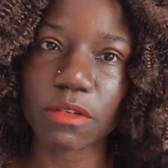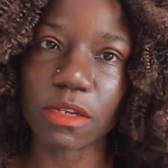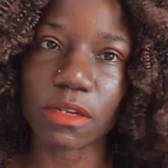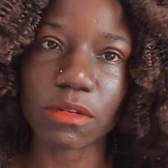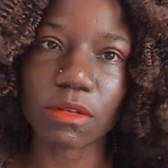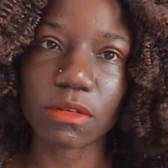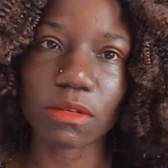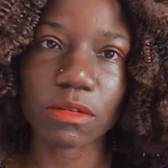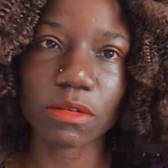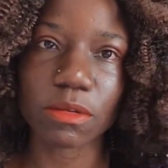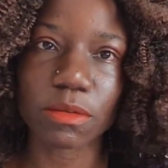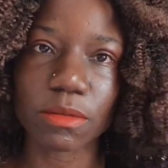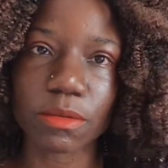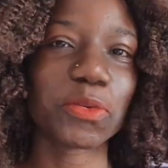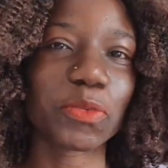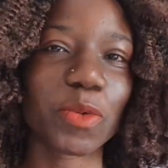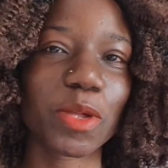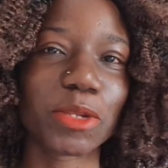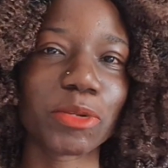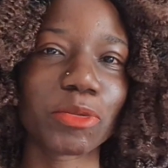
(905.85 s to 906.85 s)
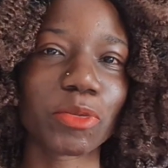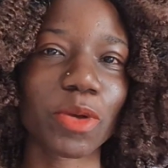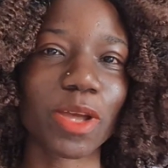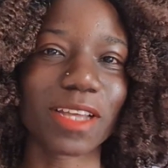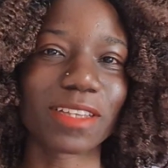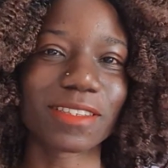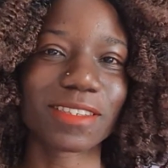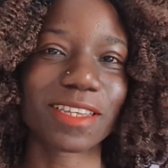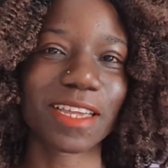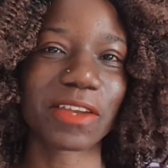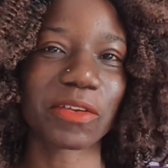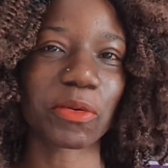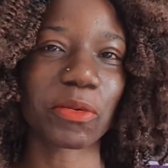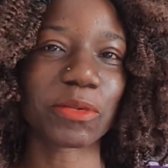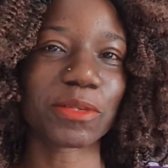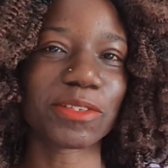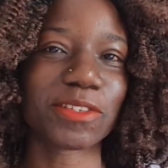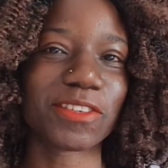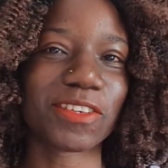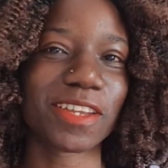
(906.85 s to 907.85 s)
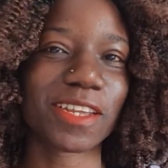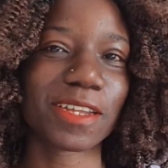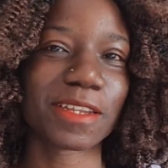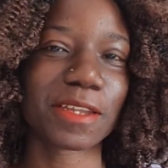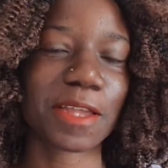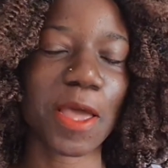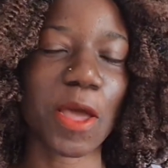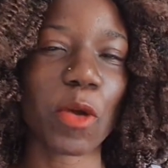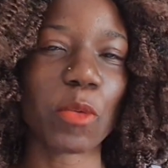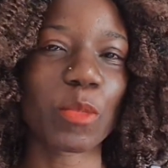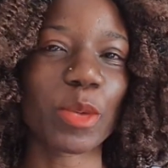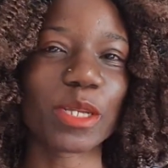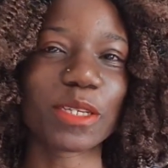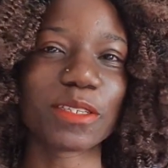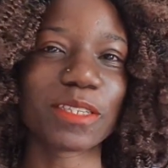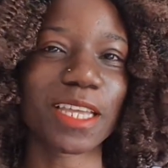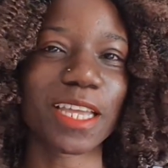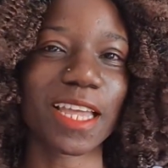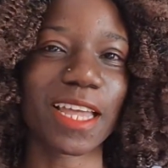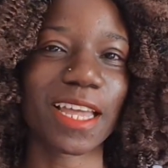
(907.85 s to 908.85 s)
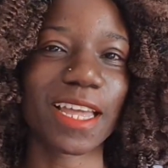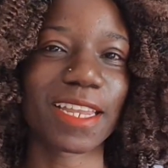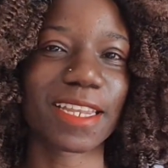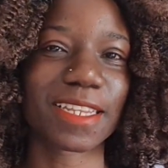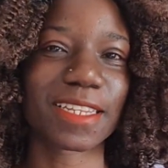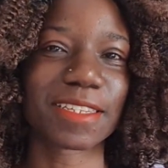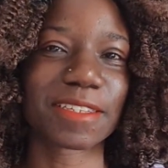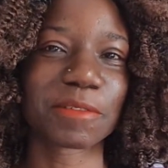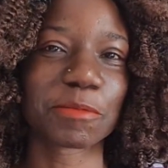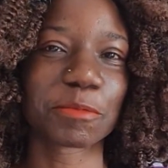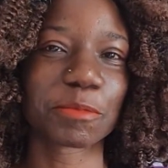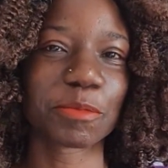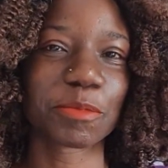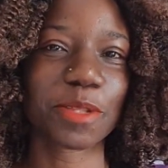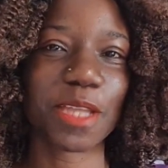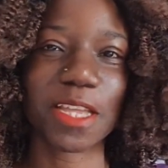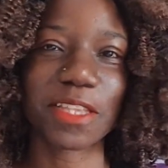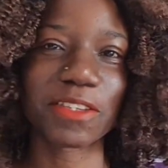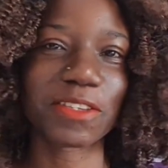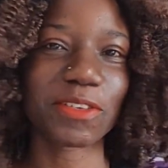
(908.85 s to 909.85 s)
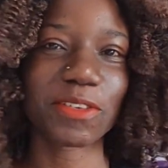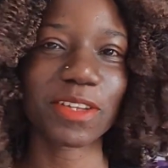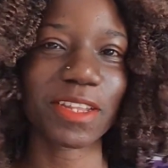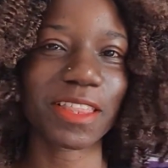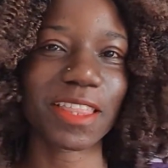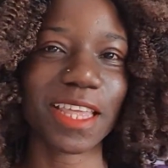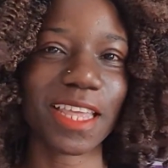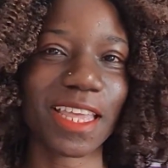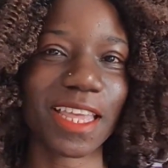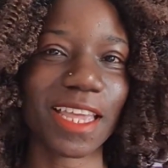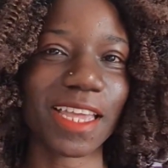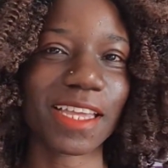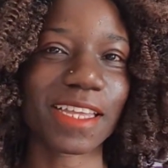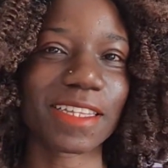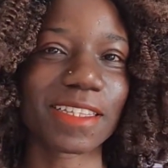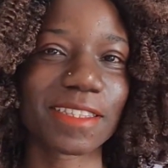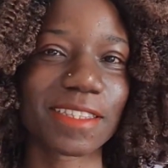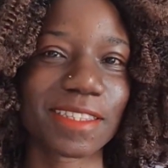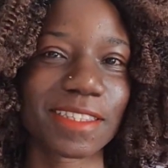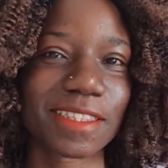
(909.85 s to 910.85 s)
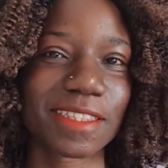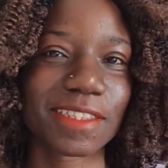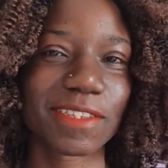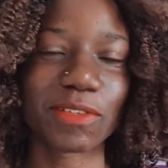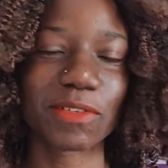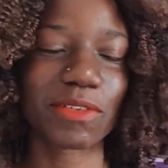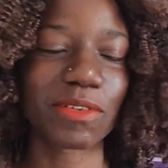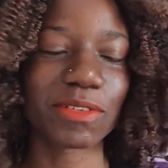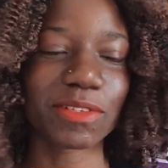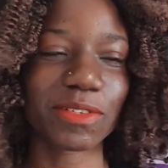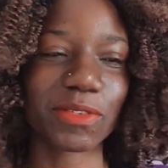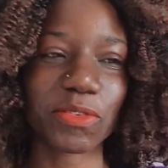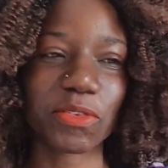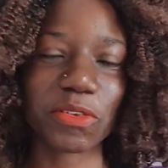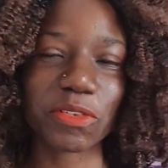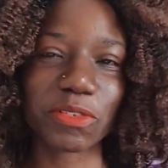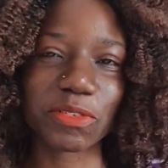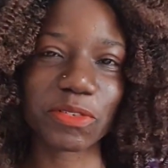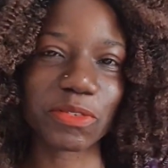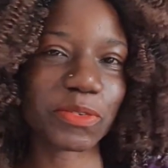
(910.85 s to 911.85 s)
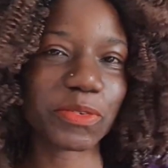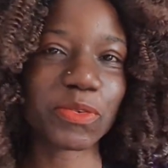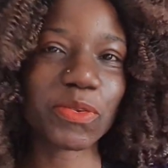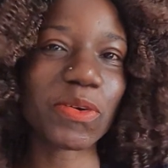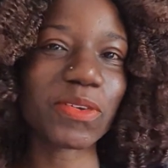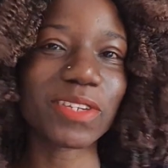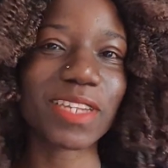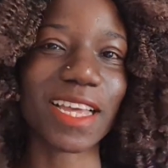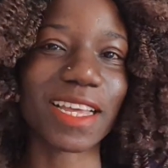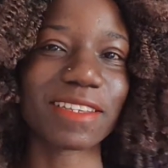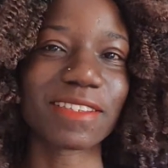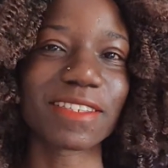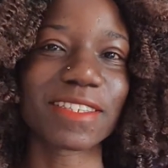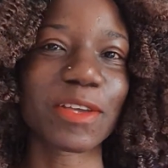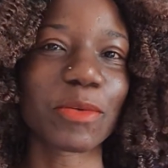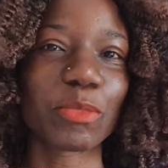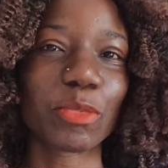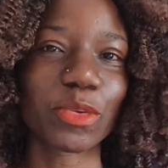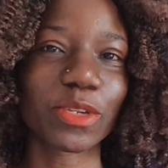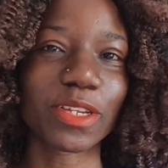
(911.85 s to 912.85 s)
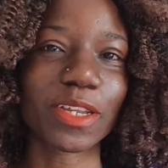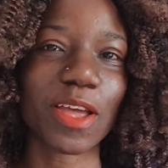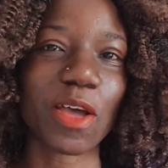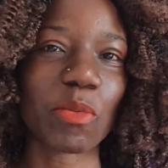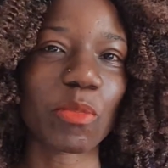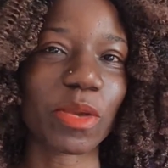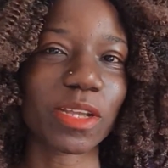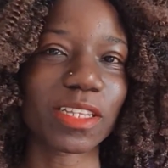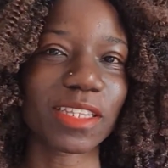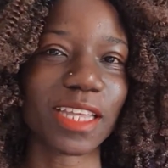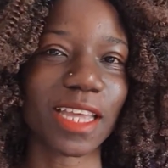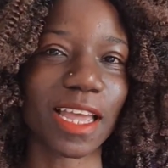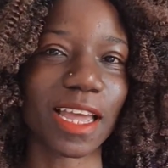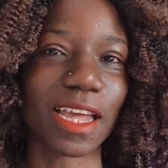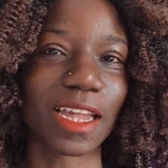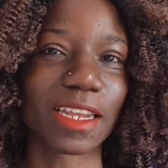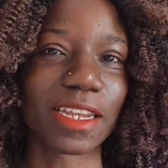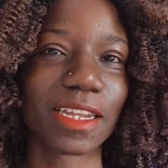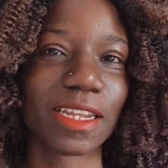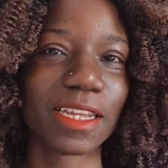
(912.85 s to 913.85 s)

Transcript: I don't know. I don't want to ask an Austrian how much they earn. It's not a thing here. You don't ask somebody how much they earn.